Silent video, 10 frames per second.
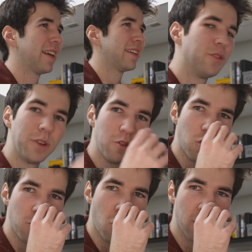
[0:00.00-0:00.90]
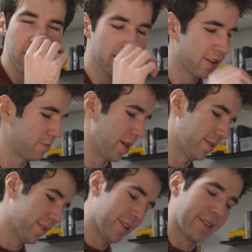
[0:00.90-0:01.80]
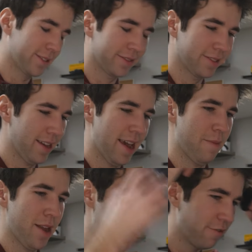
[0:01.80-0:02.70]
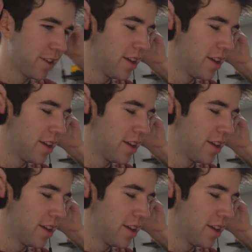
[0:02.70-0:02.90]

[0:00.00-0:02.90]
Should we do one more? Oh my, I hate my life.